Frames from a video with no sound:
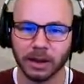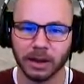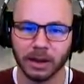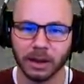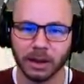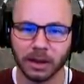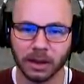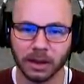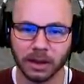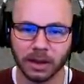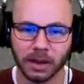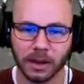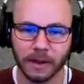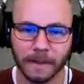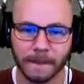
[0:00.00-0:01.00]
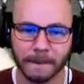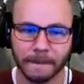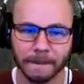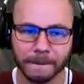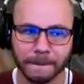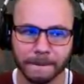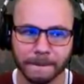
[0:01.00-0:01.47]

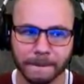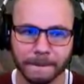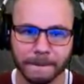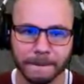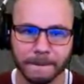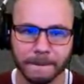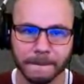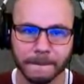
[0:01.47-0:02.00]
(silence)